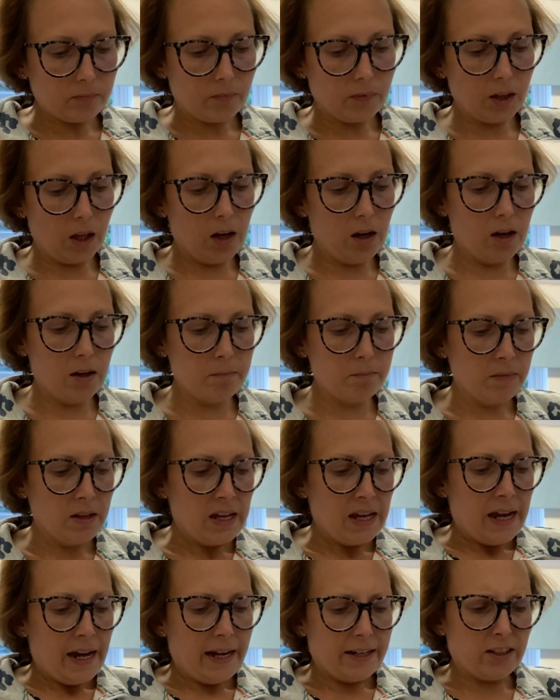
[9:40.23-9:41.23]

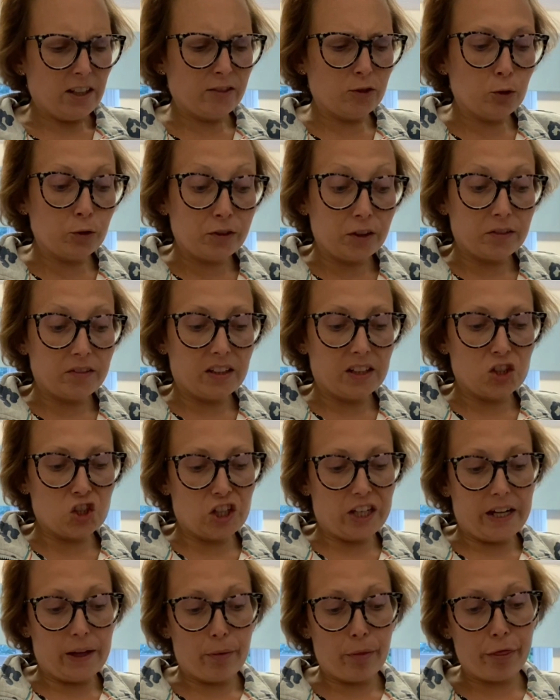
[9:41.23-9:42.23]
It does also say
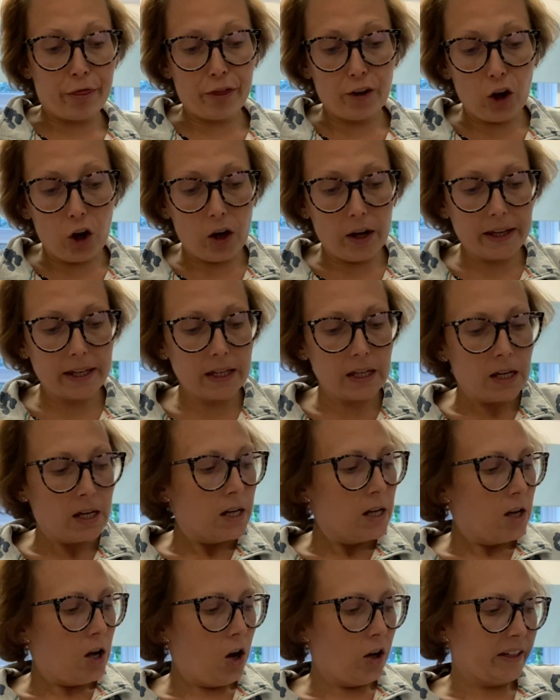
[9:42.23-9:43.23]
chicken thigh,
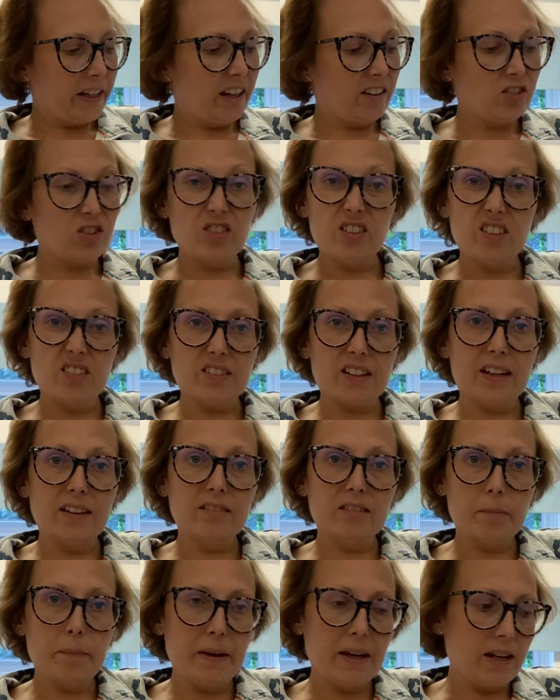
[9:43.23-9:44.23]
I guess because it
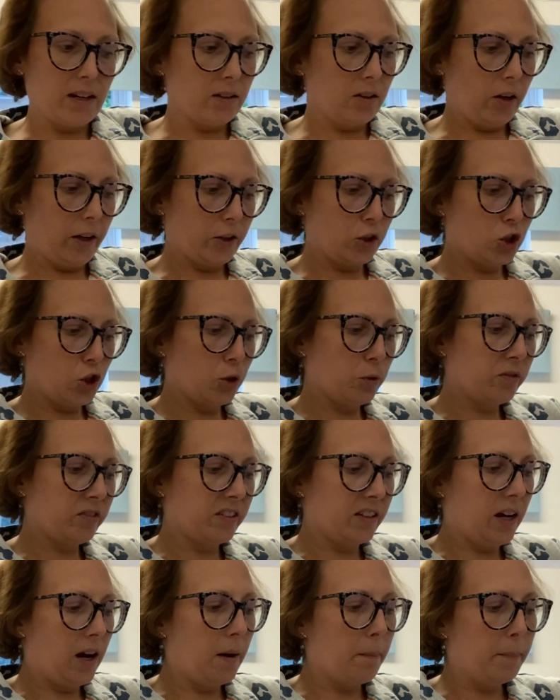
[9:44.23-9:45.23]
stays a bit like
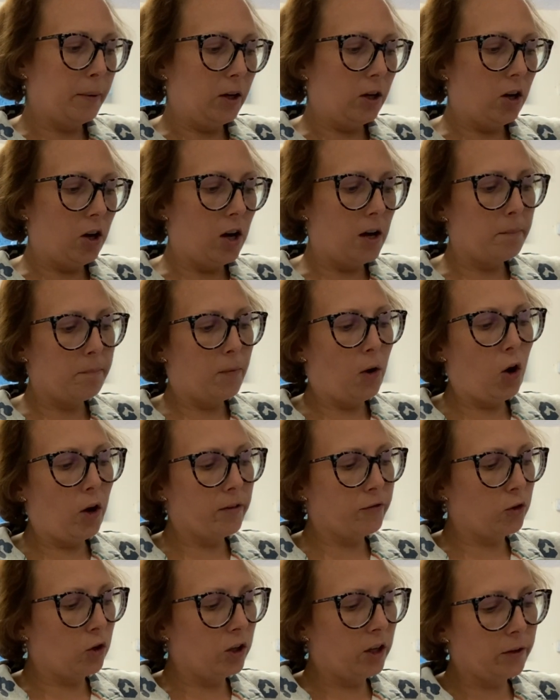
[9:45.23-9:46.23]
juicier, but
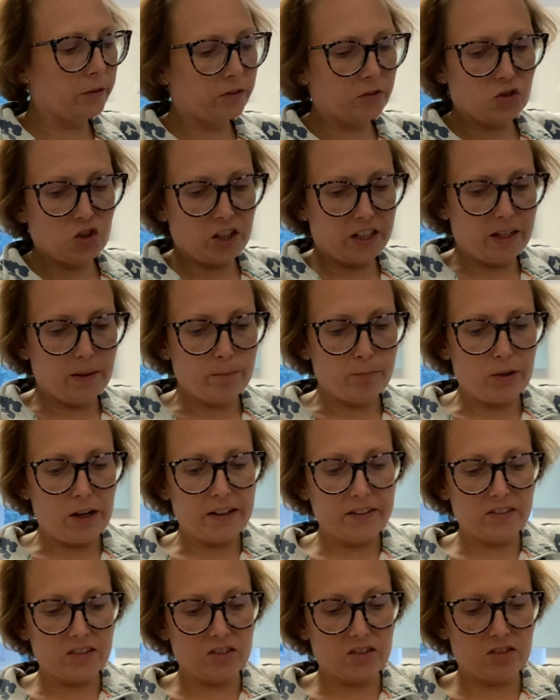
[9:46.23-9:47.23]
I've got loads of chicken
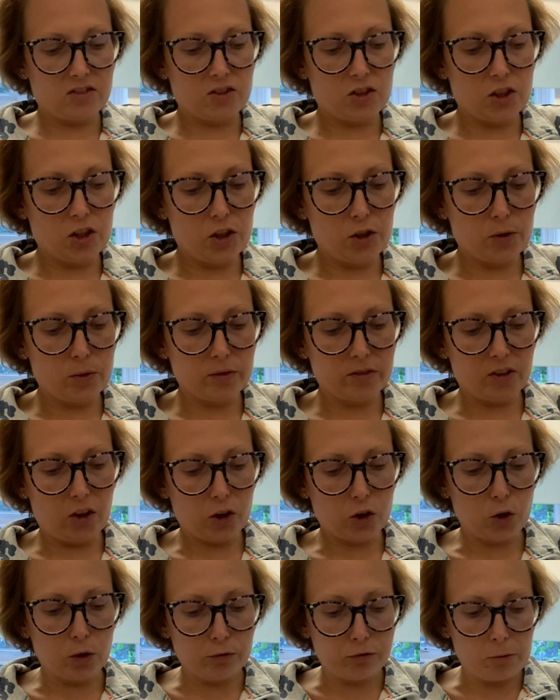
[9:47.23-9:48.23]
breasts to use that I
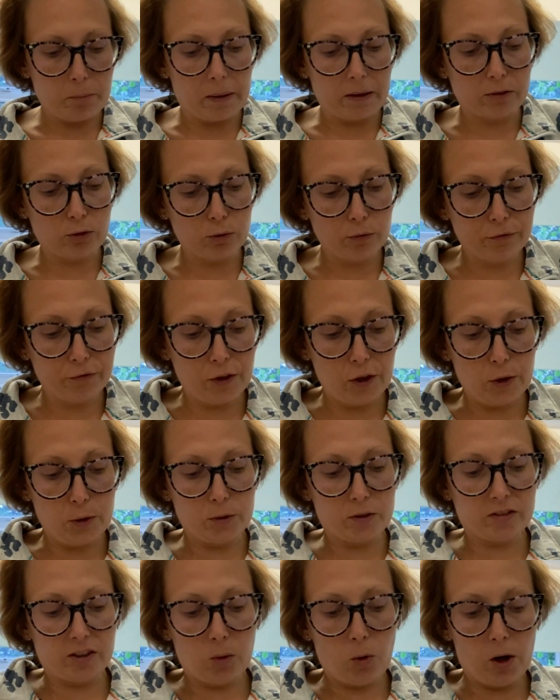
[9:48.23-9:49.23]
got from Muscle Food,
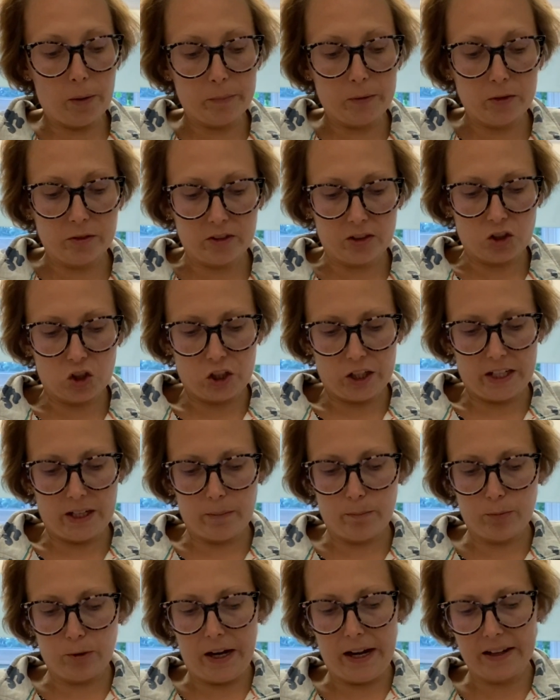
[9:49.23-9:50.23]
so I'm using
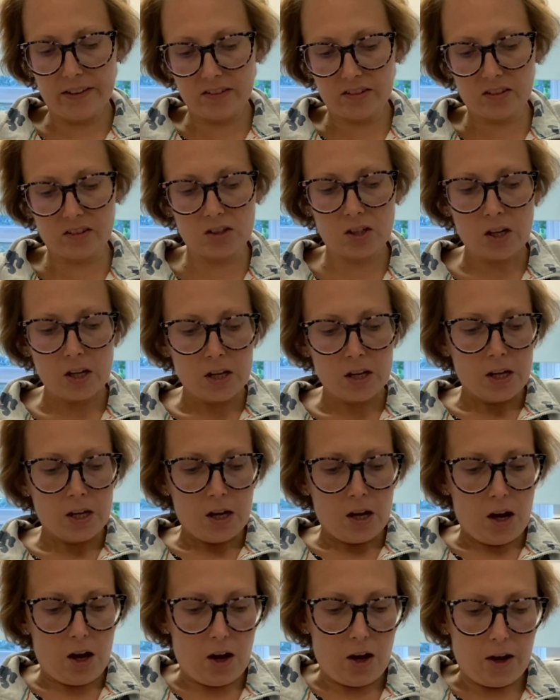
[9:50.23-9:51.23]
chicken breast.
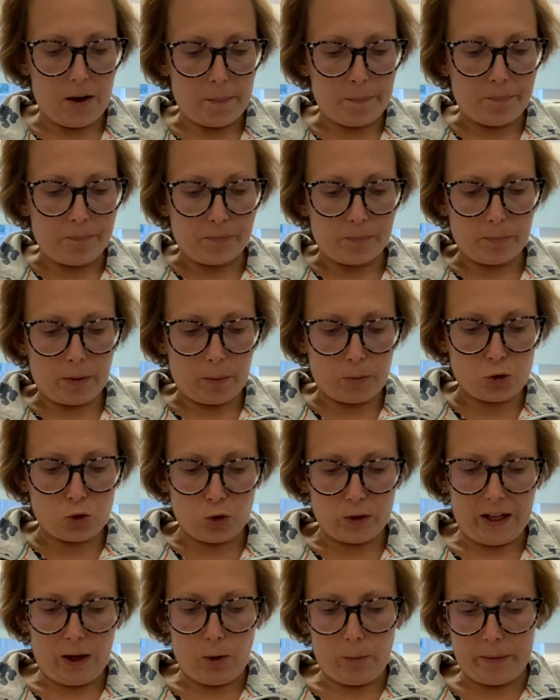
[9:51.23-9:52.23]
But I'm sure
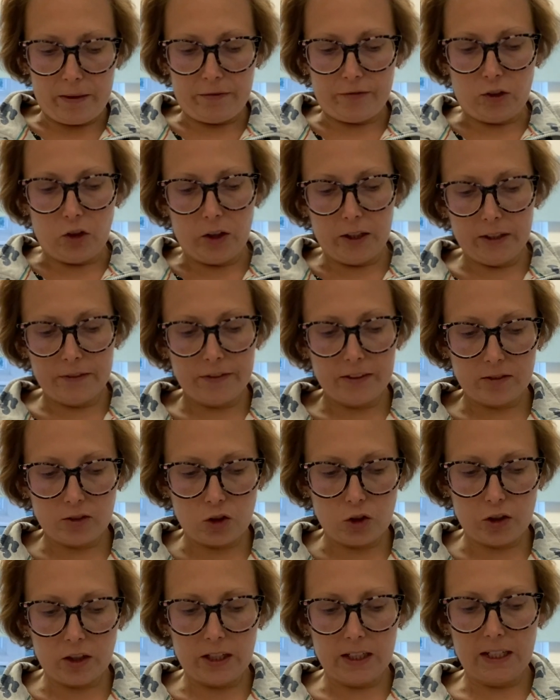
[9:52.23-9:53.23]
that will be fine if it's
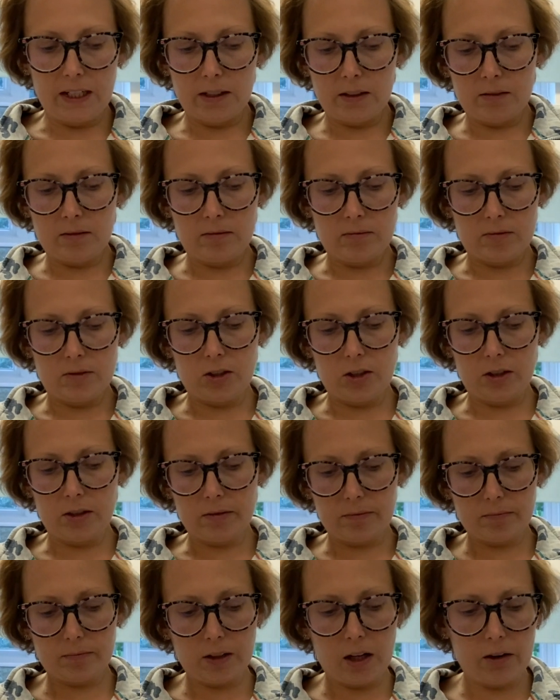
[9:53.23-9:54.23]
cooking in the
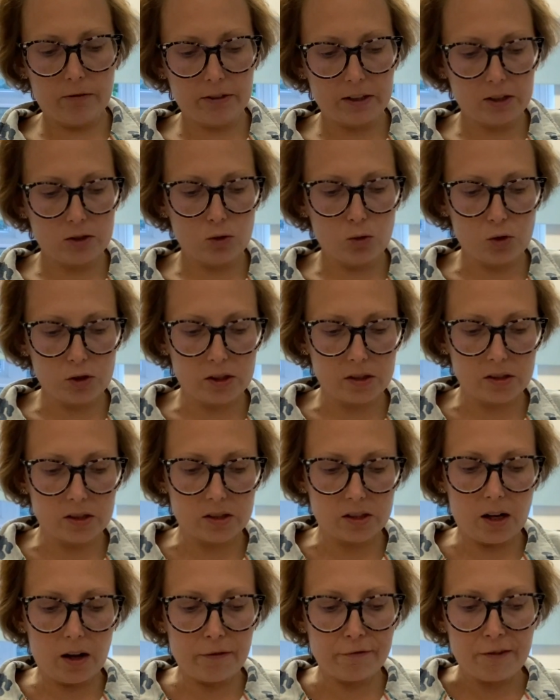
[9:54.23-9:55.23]
curry sauce and
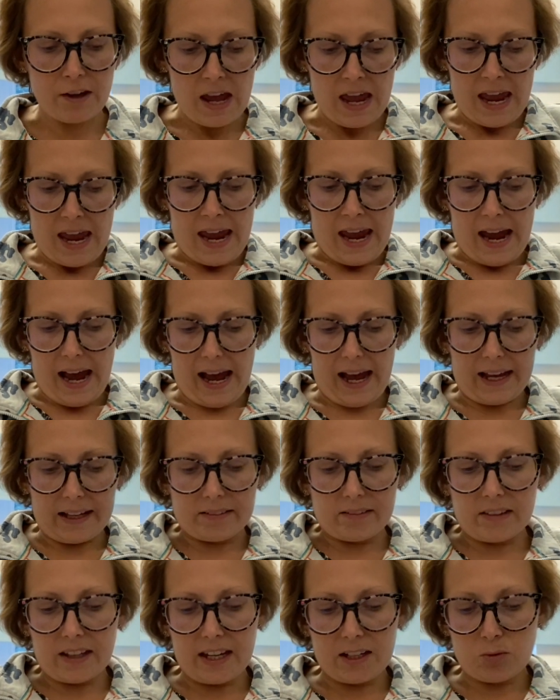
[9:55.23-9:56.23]
stuff.
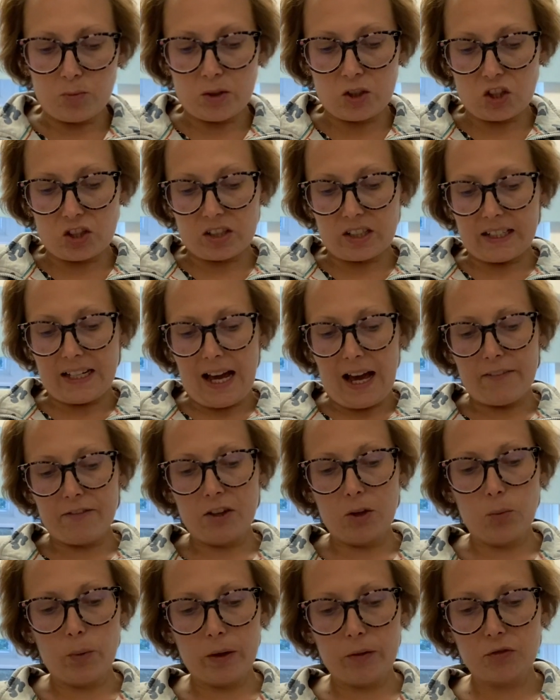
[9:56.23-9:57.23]
And then we're just going to have
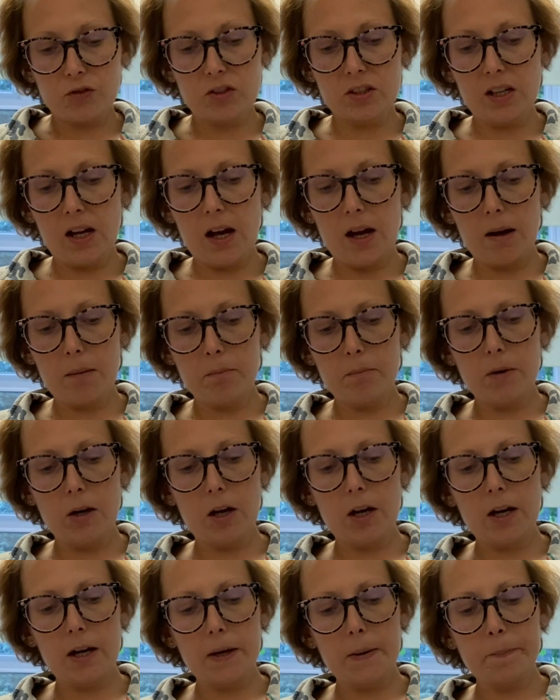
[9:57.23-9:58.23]
it with some
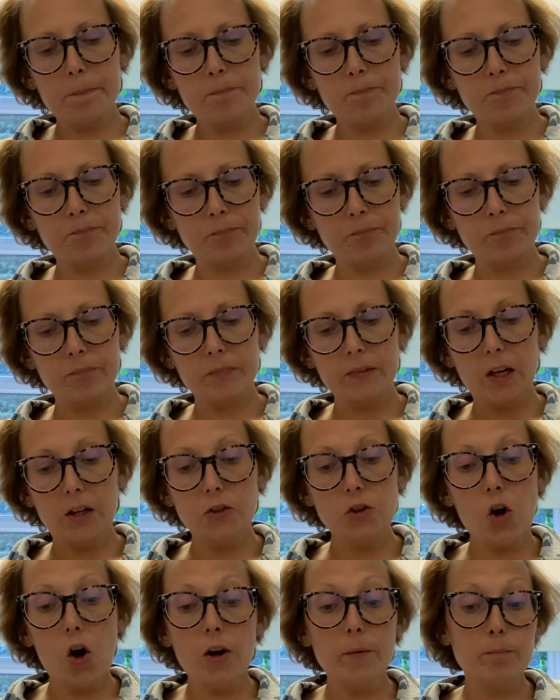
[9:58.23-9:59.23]

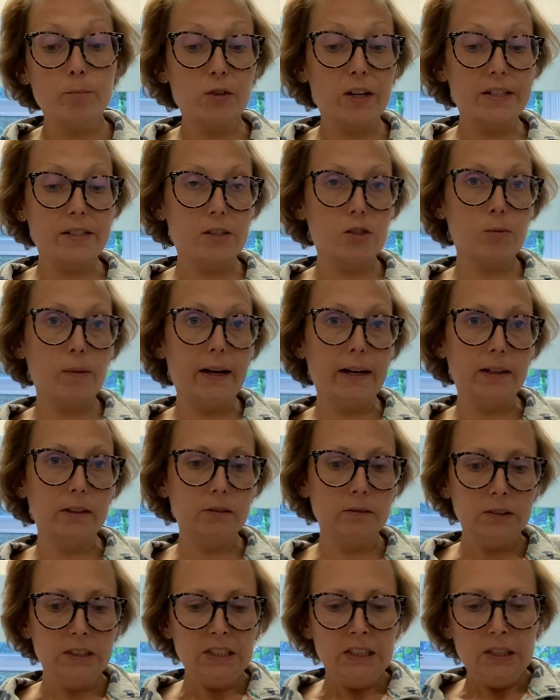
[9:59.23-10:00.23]
naan bread as well.